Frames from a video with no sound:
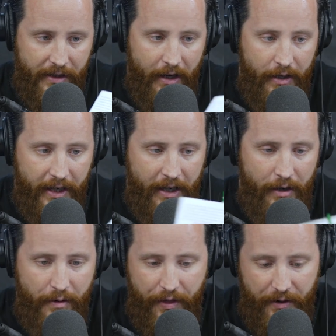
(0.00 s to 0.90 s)
It's like, a, like
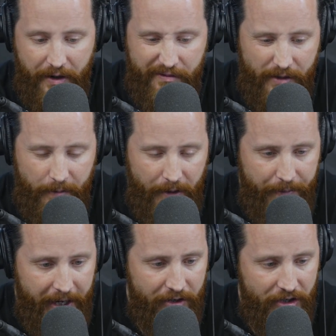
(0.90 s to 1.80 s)
130 some
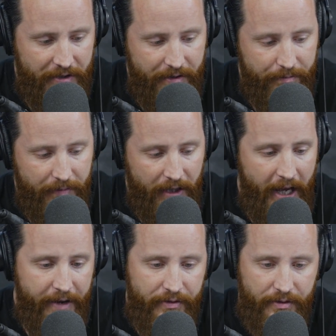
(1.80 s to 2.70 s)
odd pages,
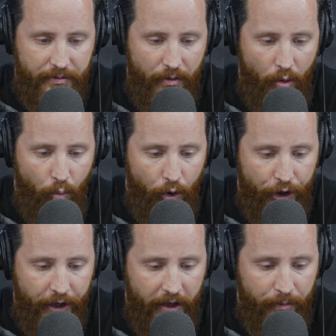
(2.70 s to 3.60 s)
life's
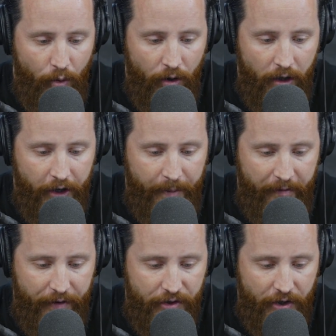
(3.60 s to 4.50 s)
work, a moral
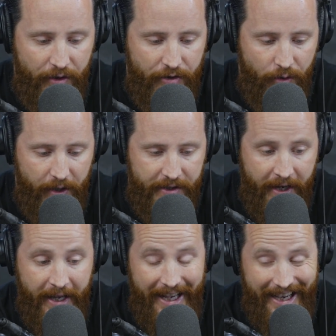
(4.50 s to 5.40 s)
argument for church
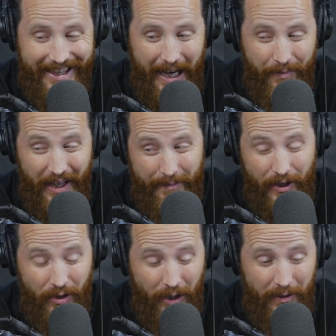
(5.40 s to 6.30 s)
choice. I think I'm thinking
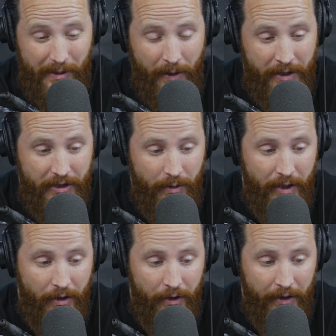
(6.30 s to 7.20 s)
about doing a response
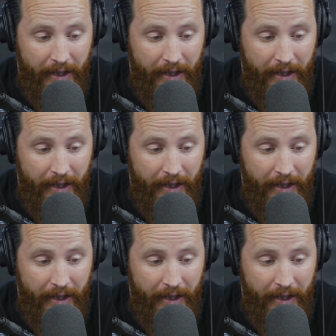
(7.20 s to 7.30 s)
to it